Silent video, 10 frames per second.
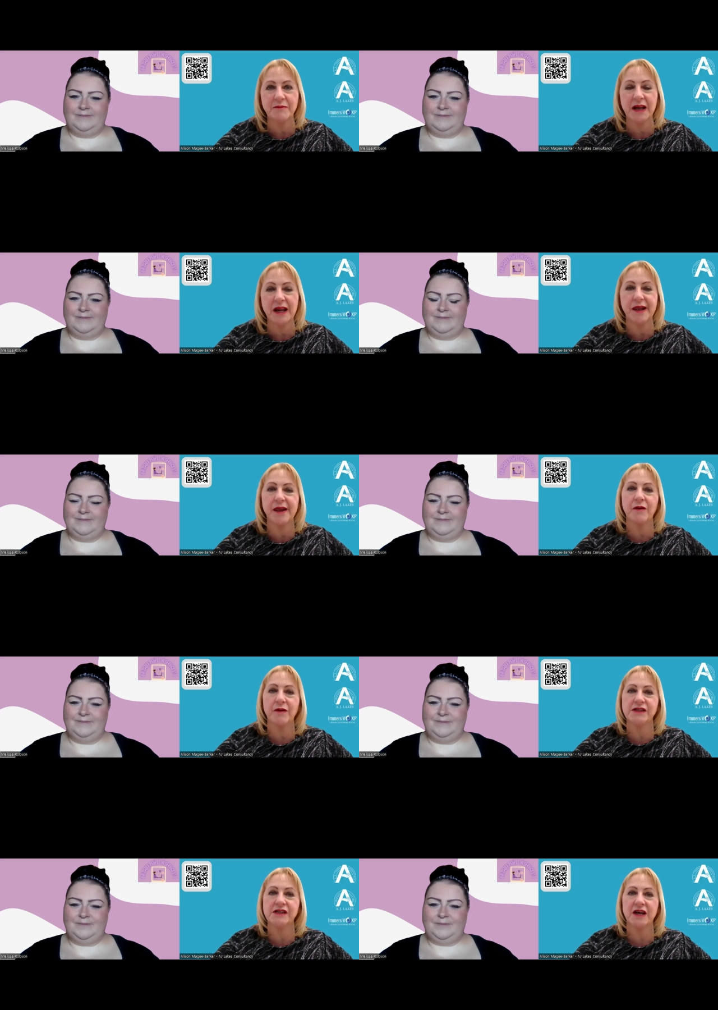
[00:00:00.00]
Speaker 1: And Melissa's
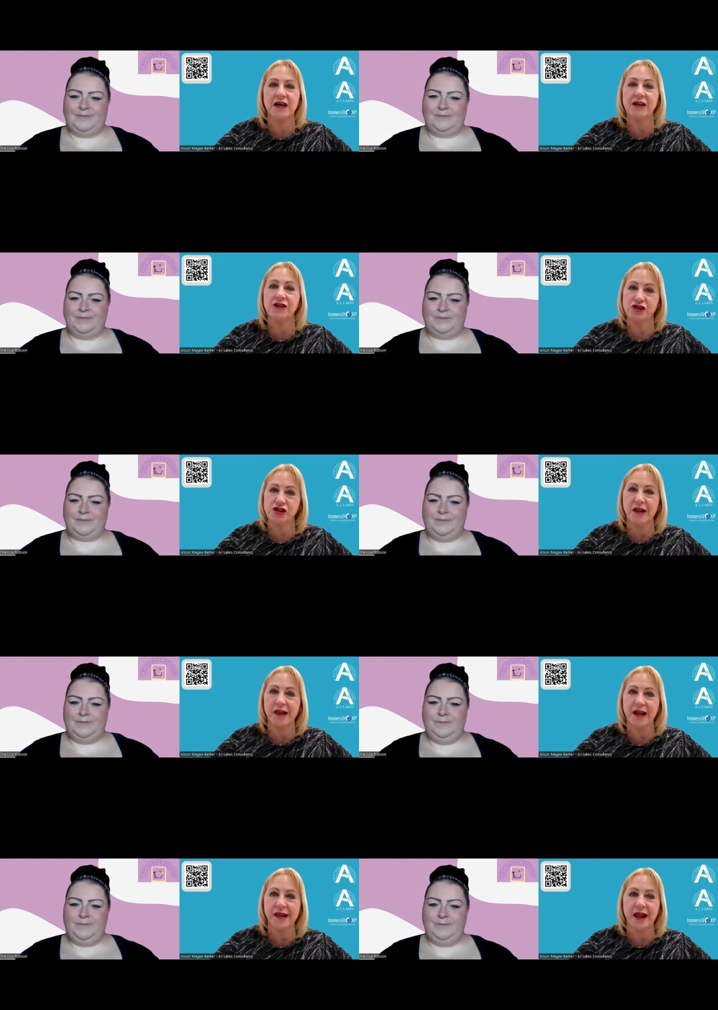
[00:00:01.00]
going to introduce
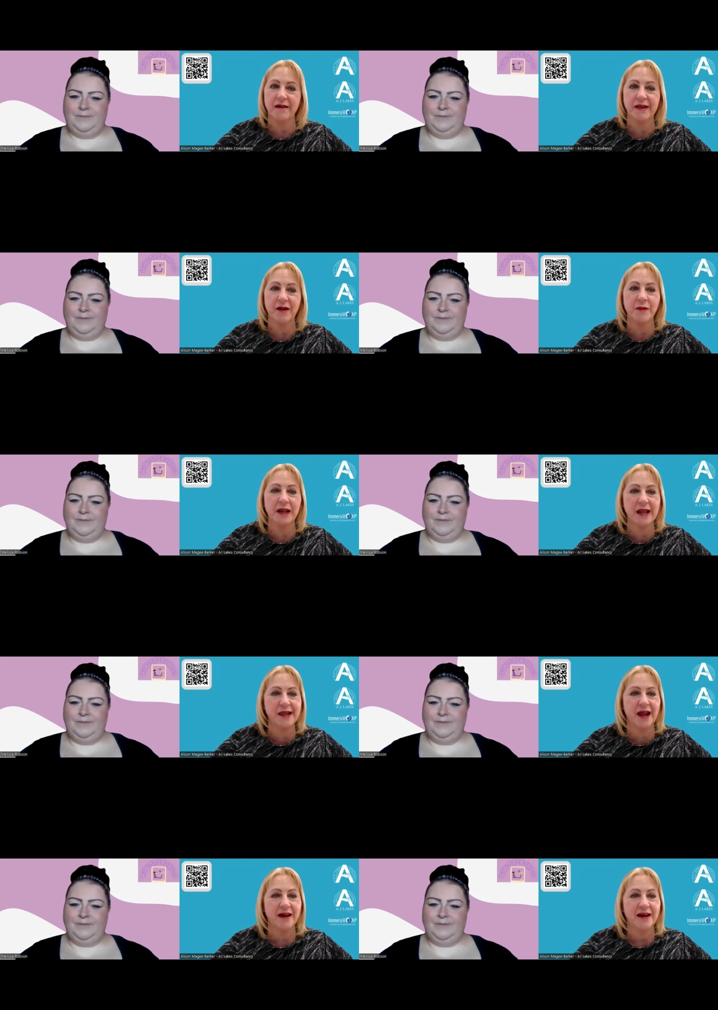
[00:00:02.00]
herself. So,
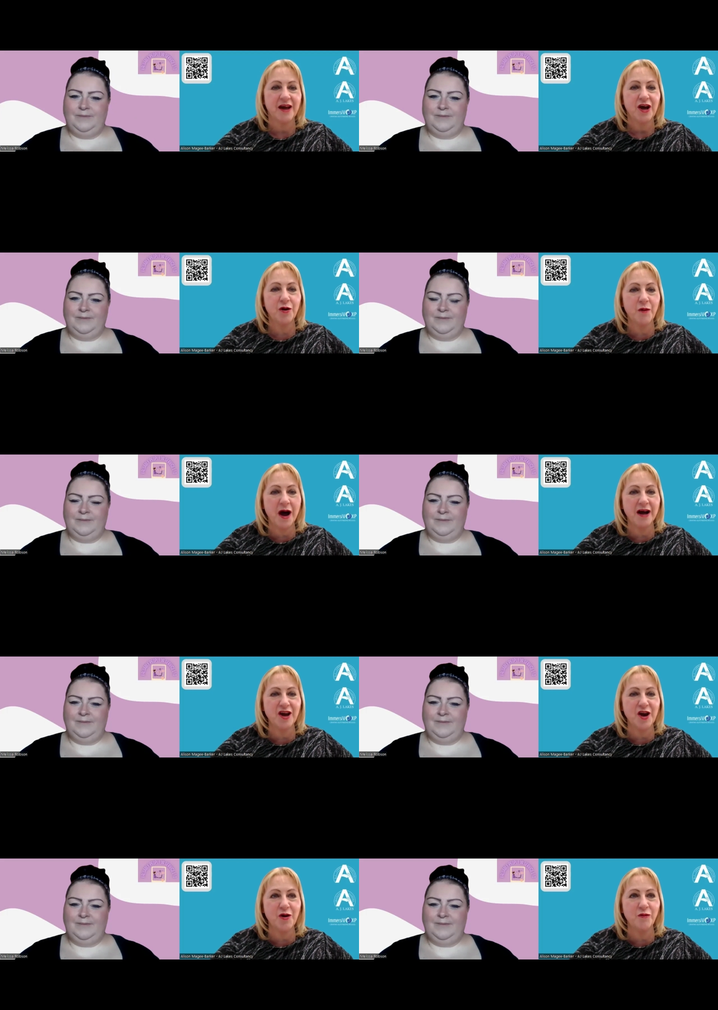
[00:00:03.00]
Melissa, who are
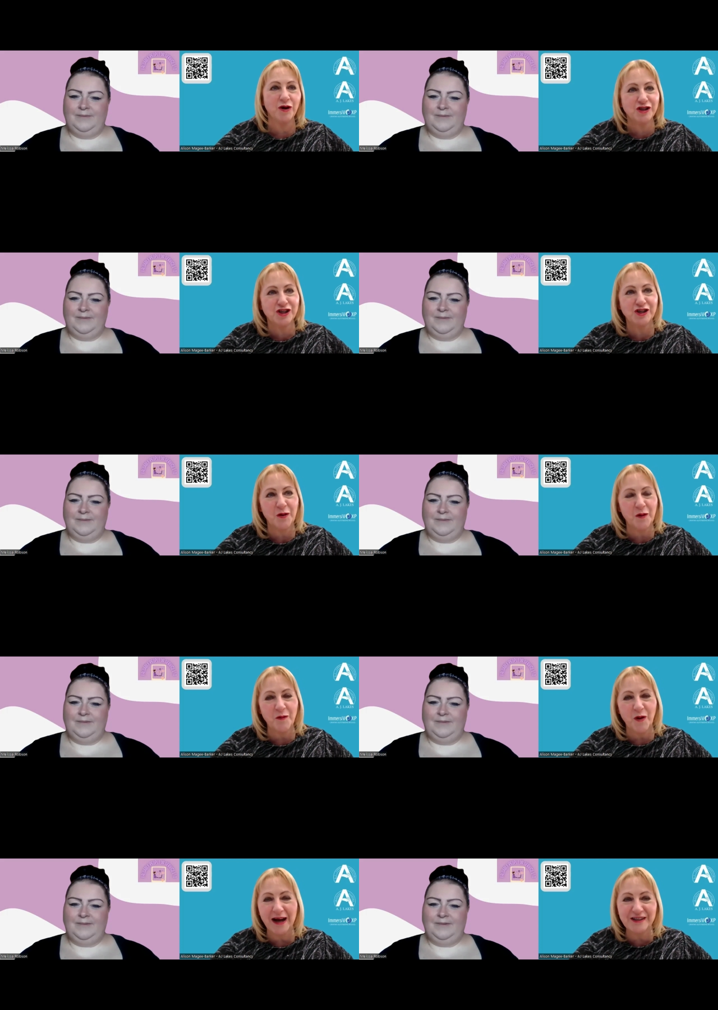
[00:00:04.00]
you? What do you do?
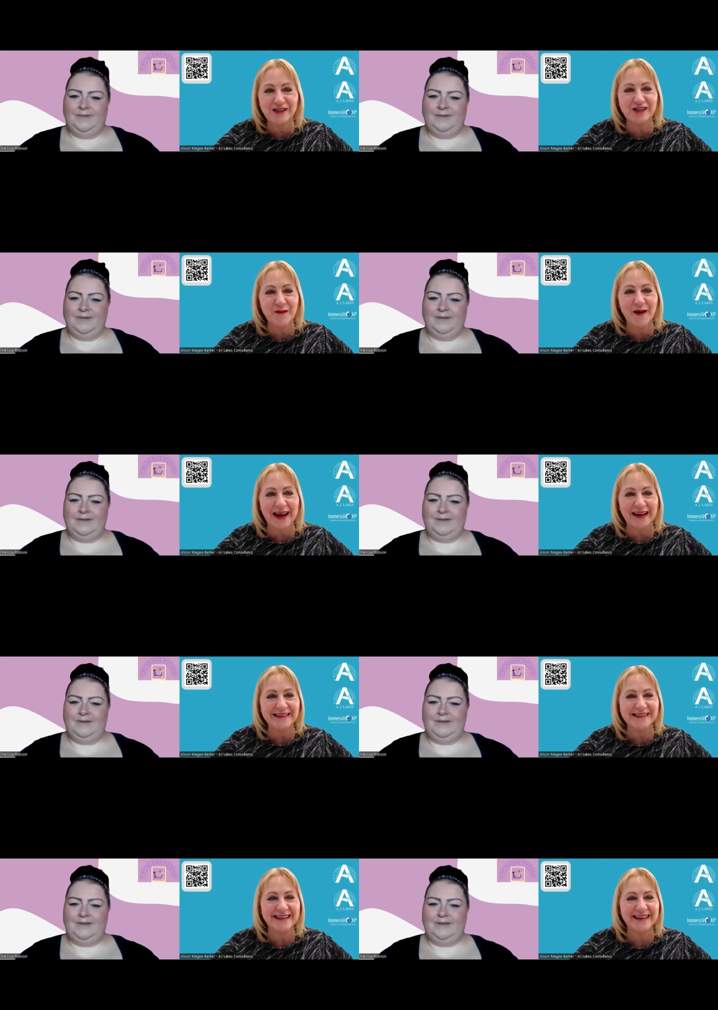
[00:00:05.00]
And why do you do
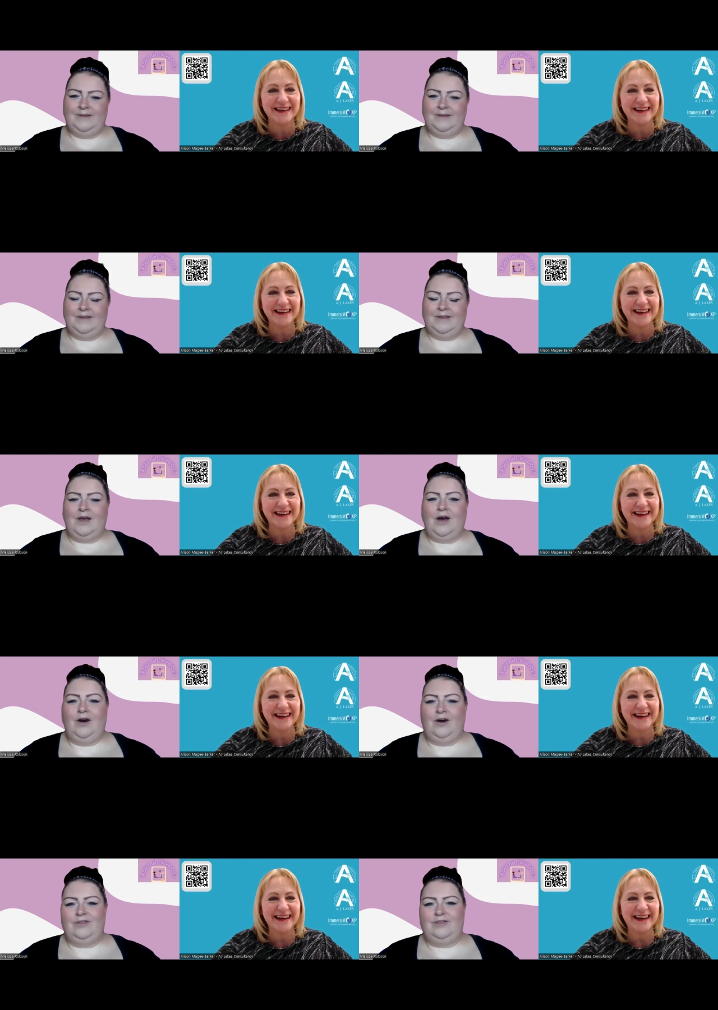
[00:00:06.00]
Speaker 2: it?
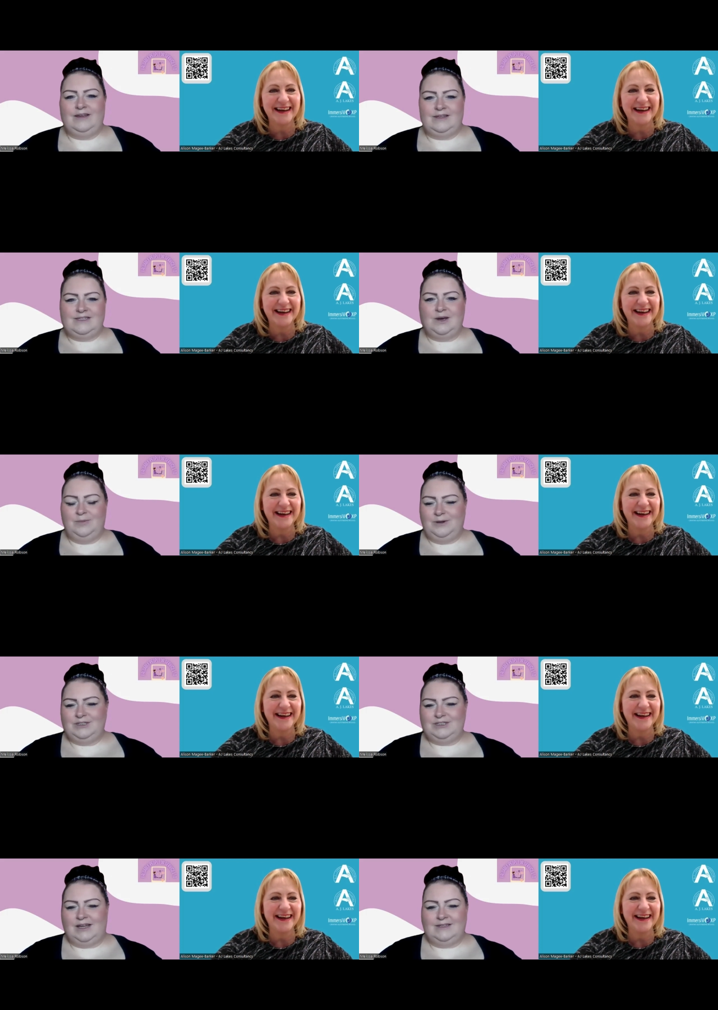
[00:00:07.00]
Ah, oh, thank you so
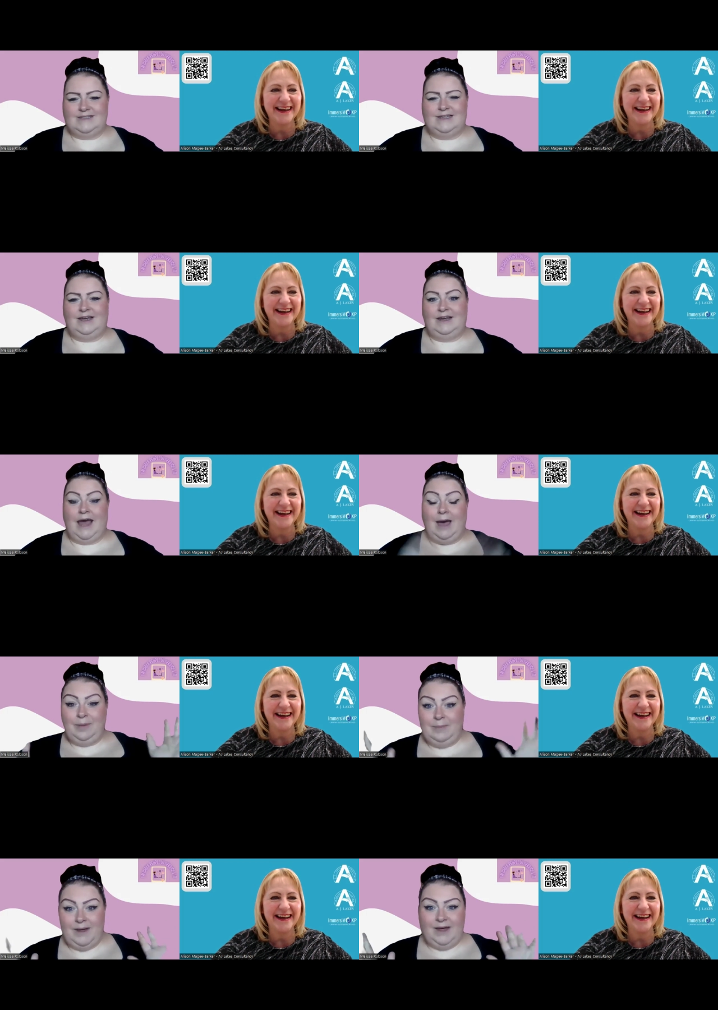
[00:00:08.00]
much, Alison, and
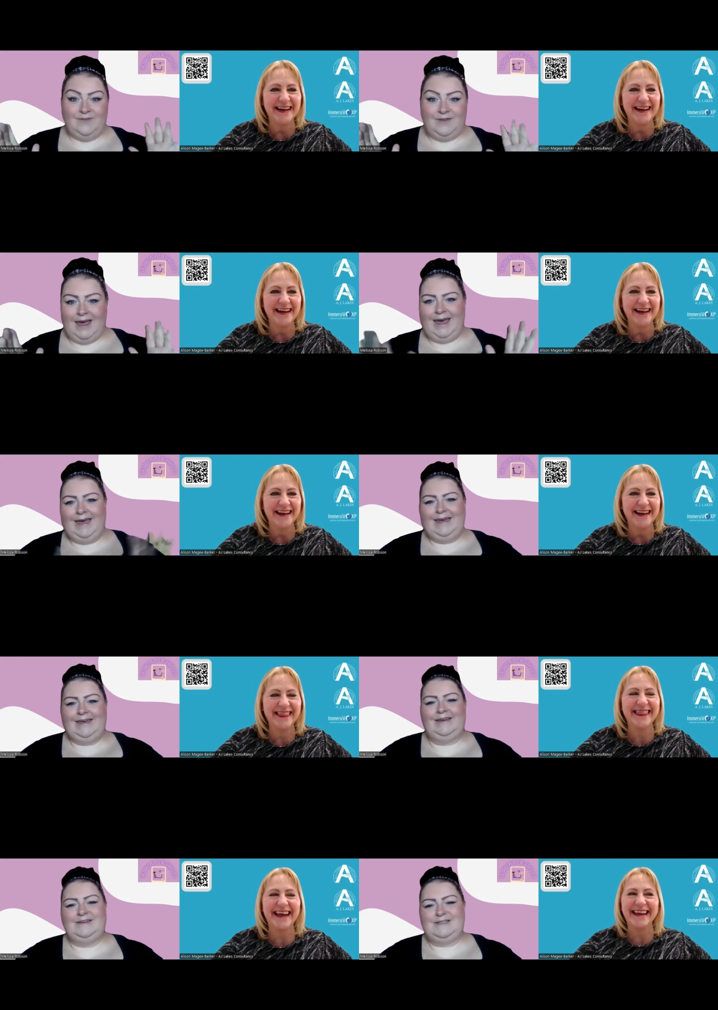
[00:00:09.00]
happy
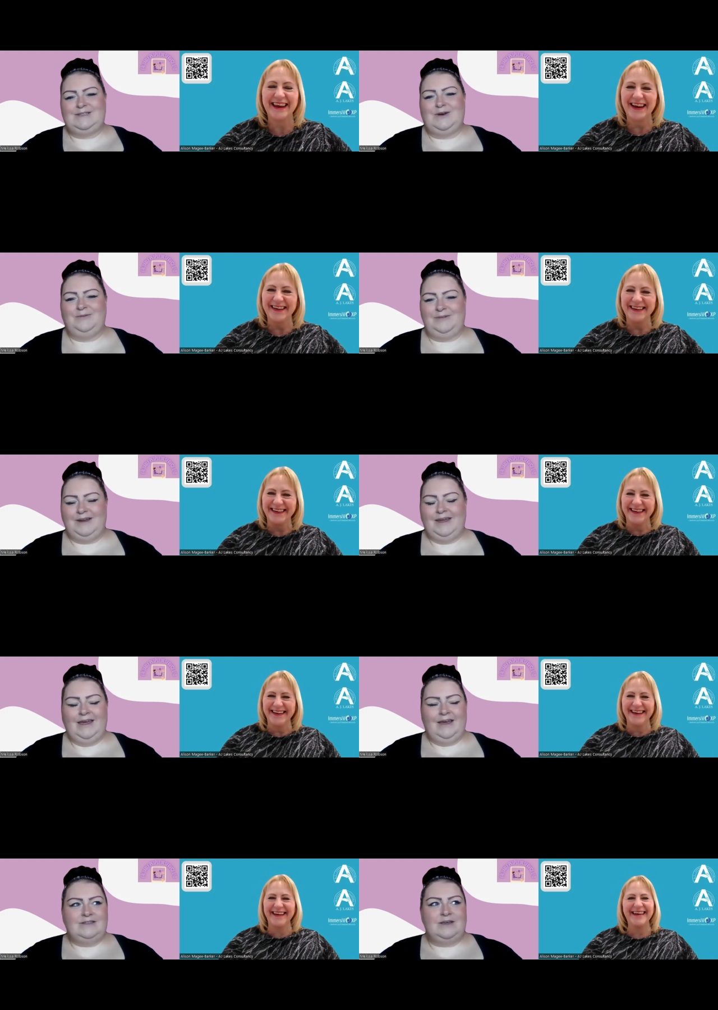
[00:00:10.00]
birthday. Thank it's so you.
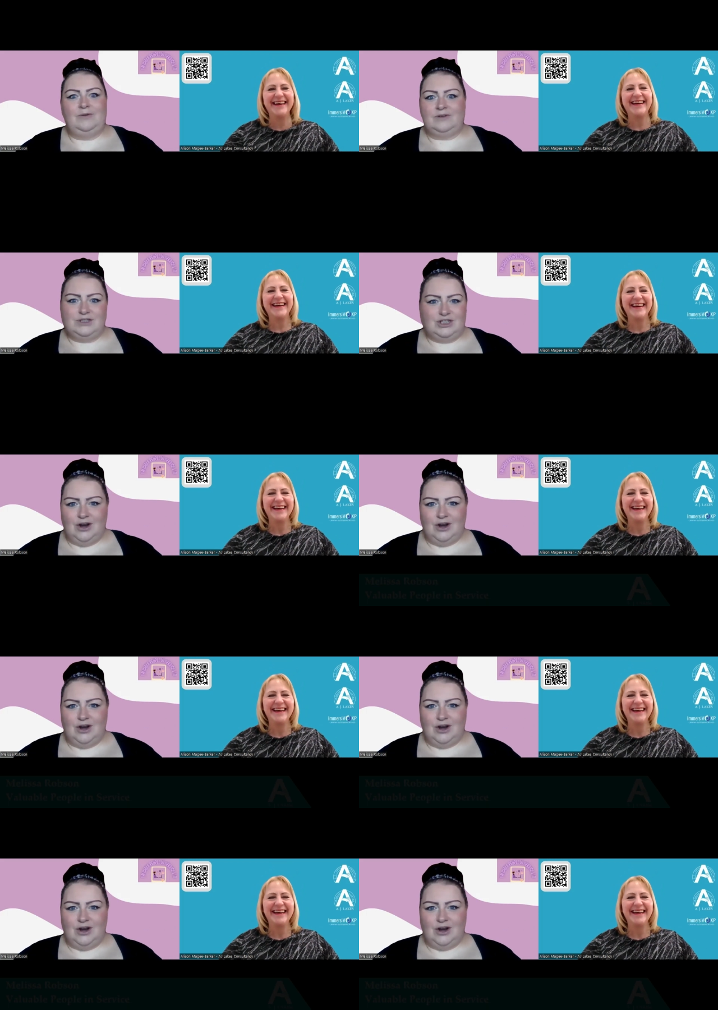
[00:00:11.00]
so such